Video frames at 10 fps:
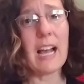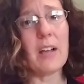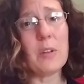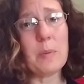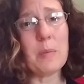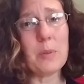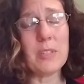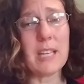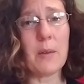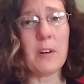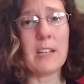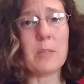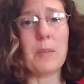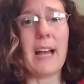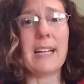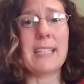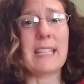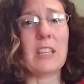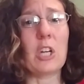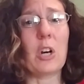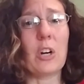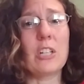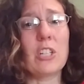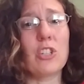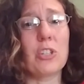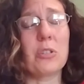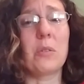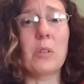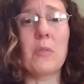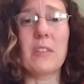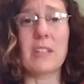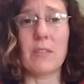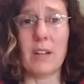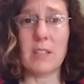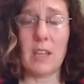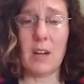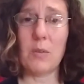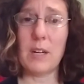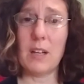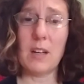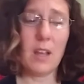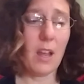Other people say when it's black is that the current is just so low that the device can't read it.